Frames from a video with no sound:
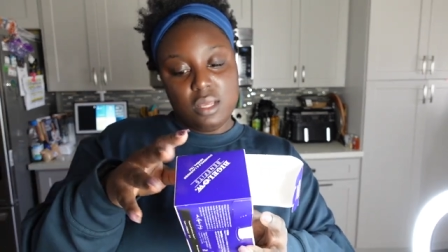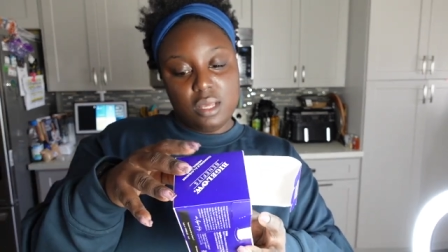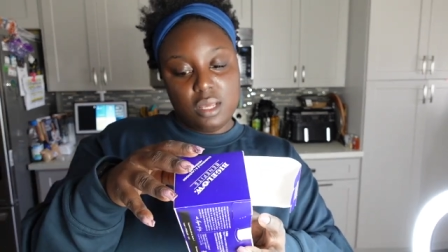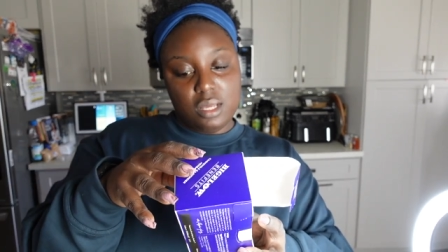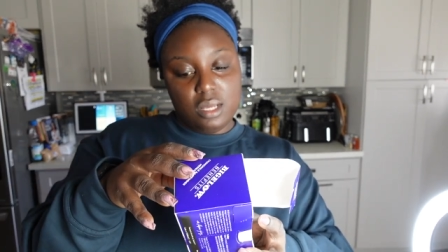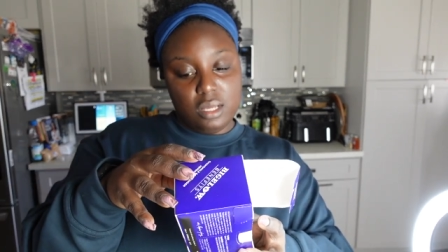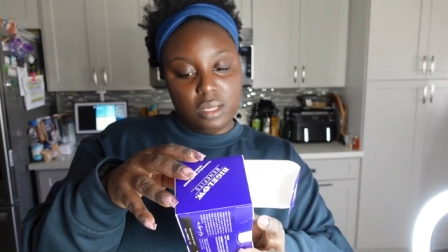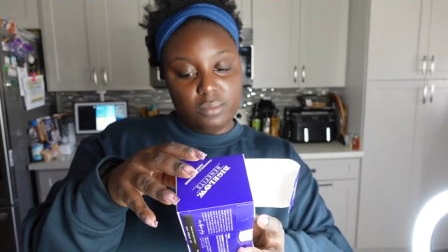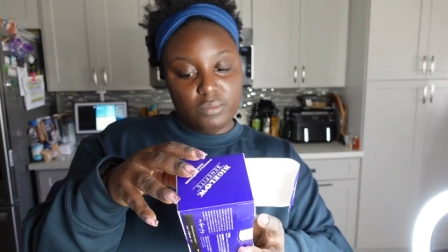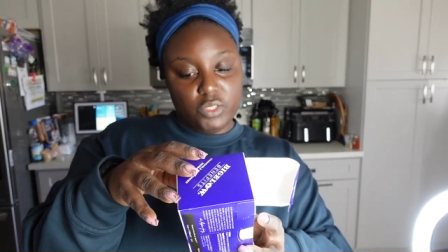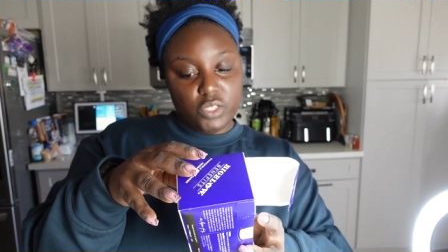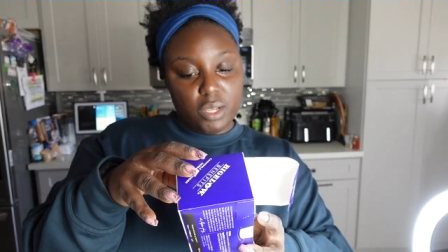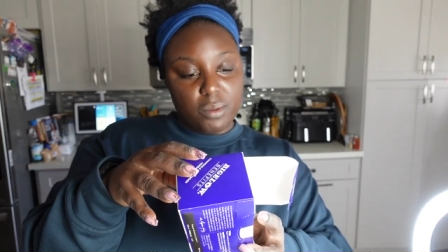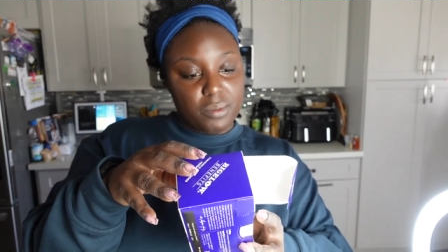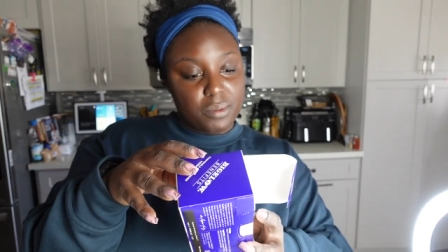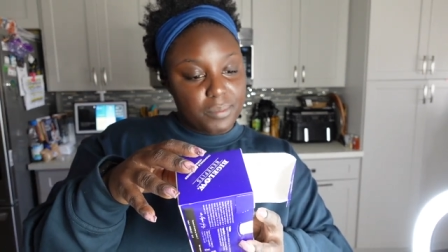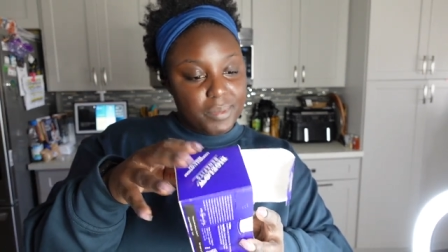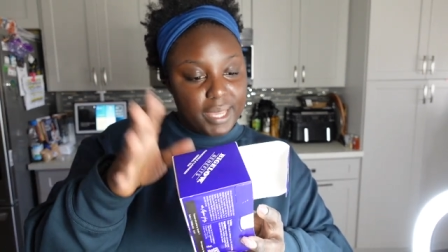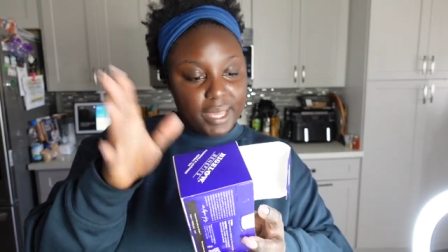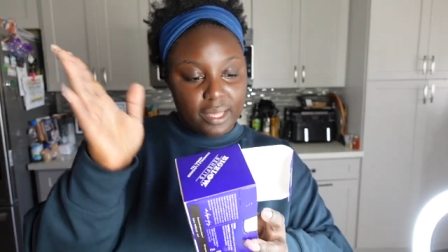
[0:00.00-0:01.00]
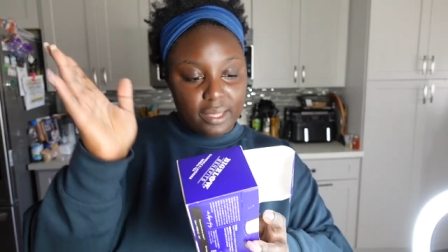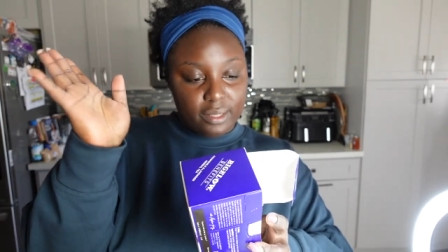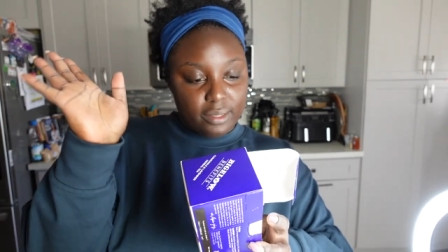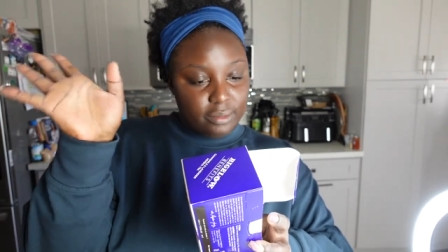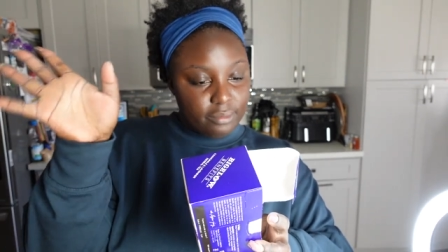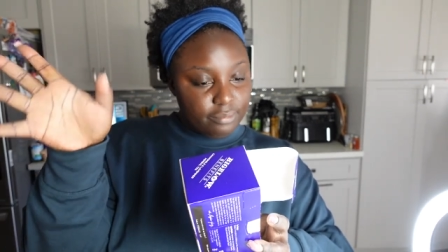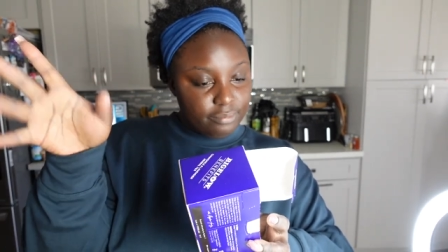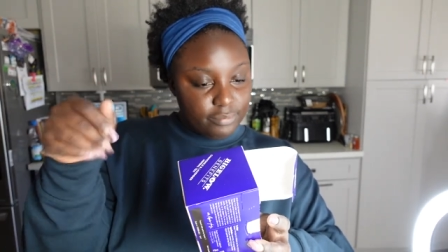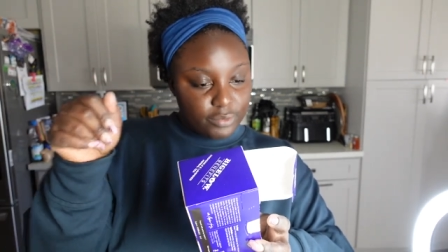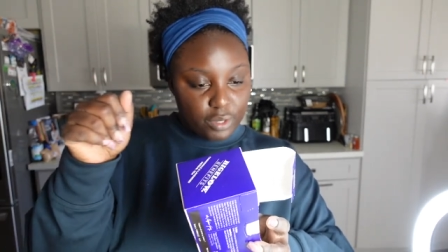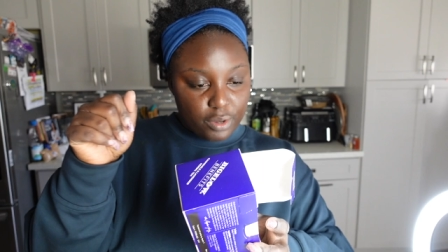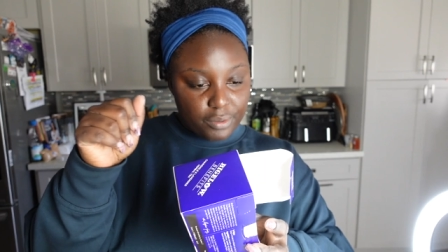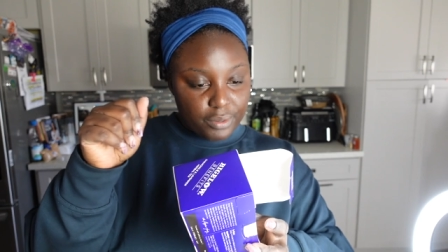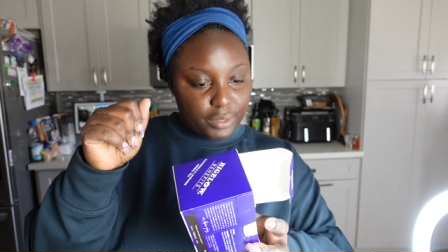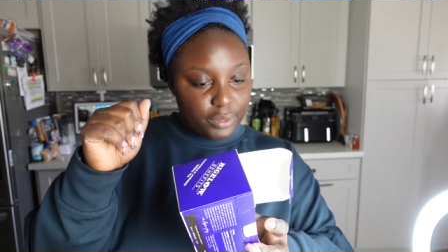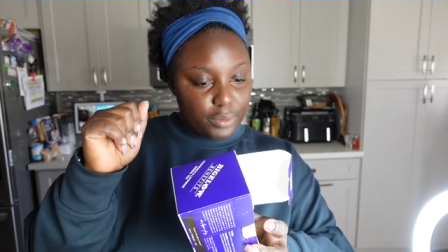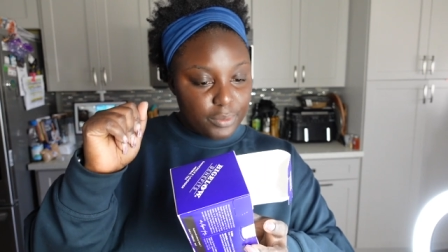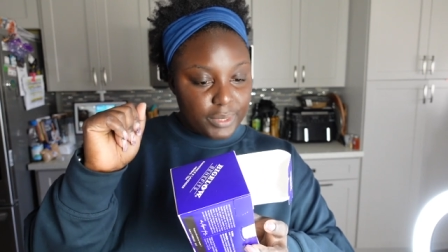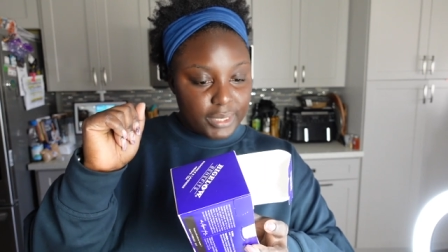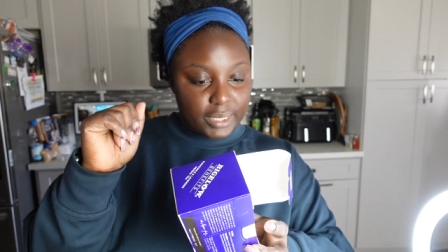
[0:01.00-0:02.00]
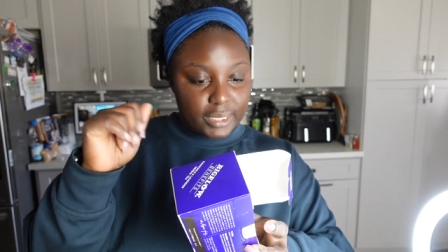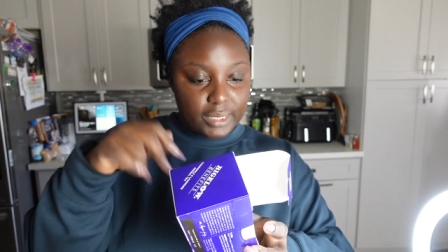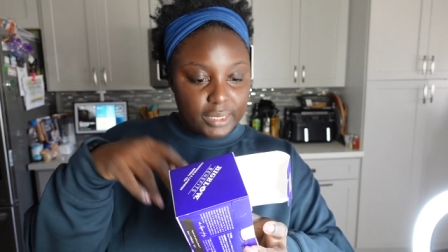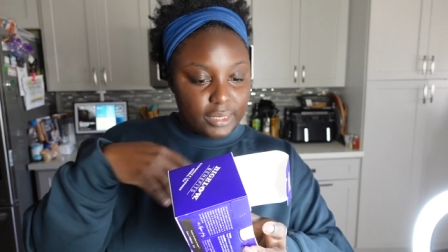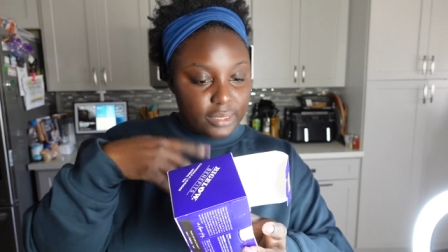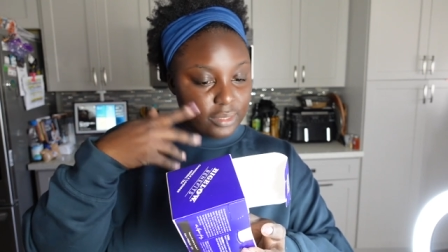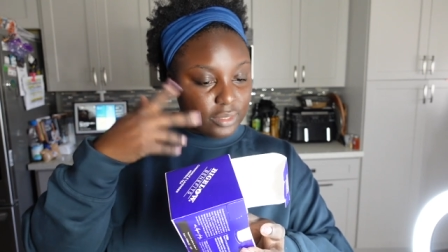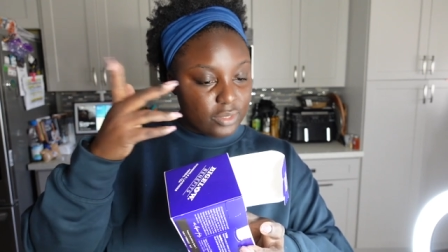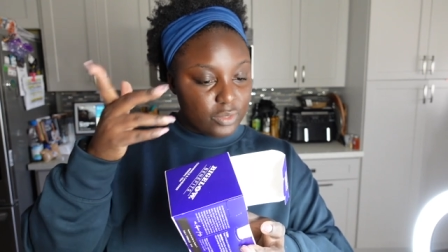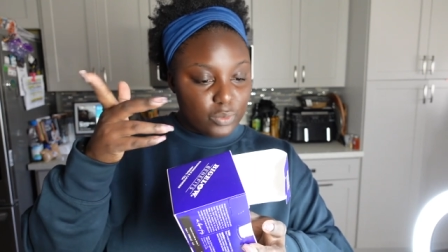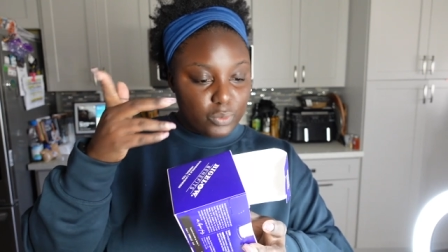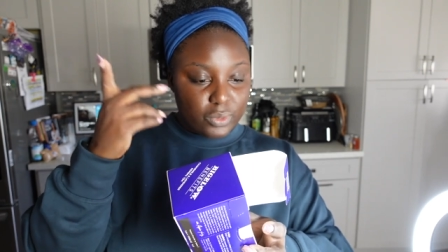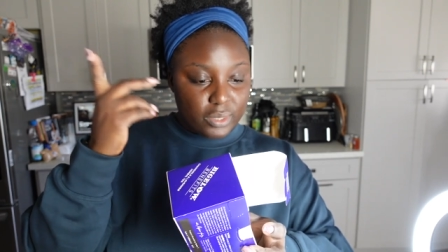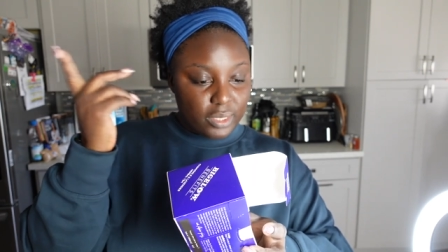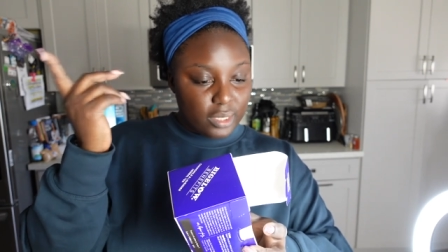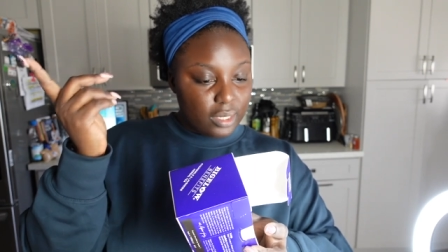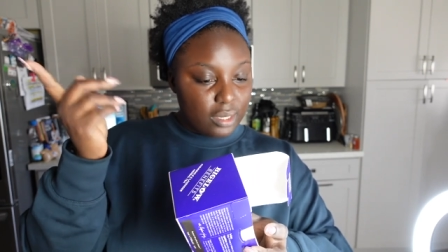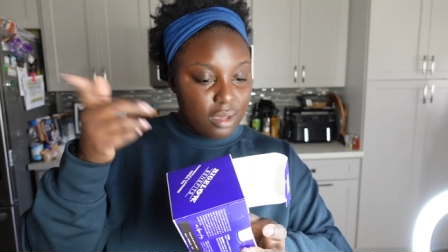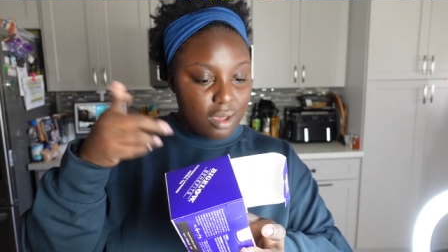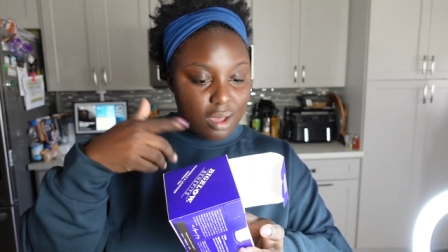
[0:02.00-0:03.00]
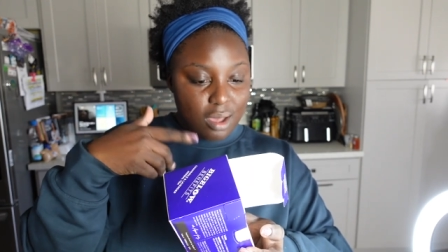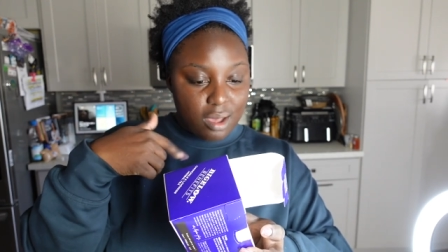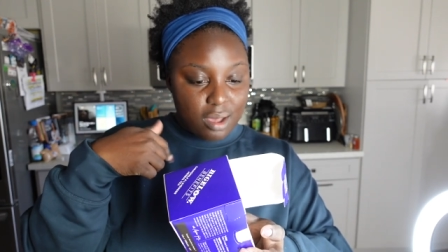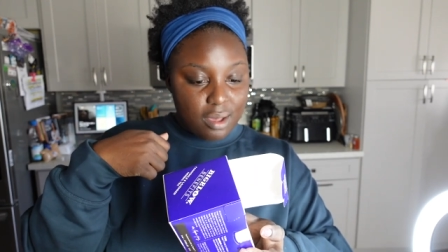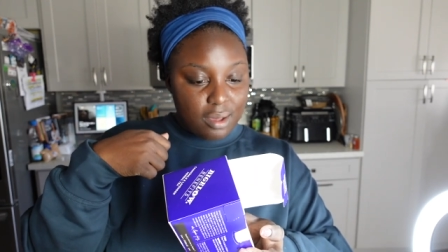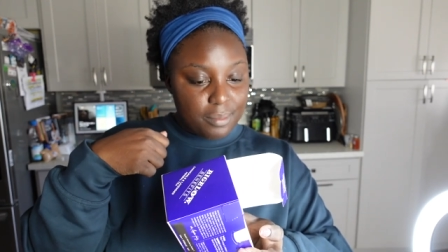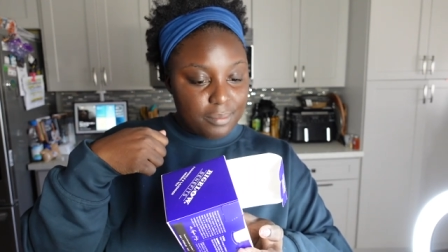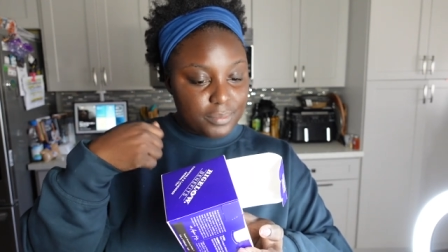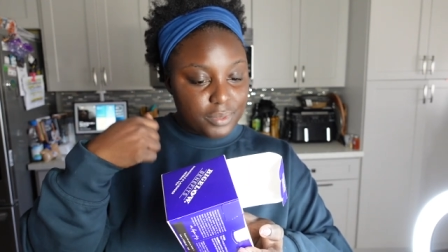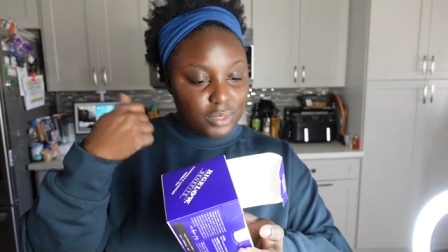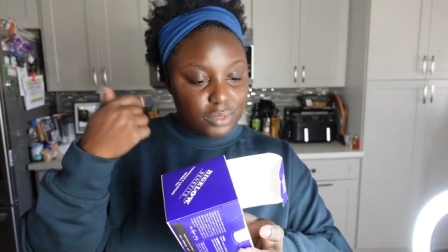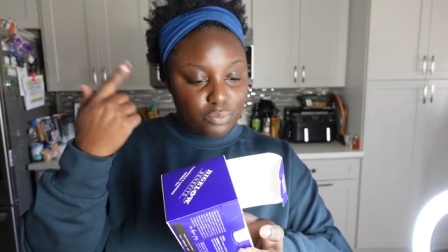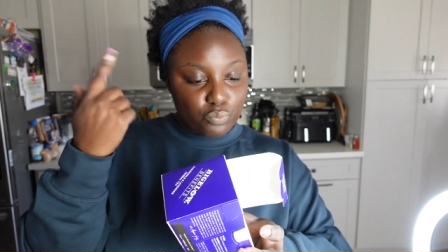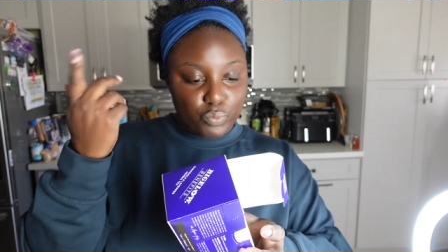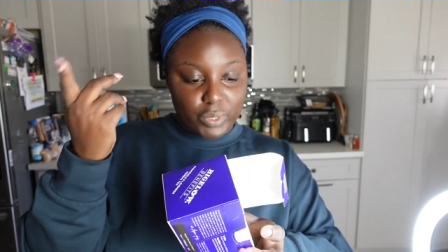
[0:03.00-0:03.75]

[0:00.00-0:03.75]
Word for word: um, chamomile you already know what that is soothing calms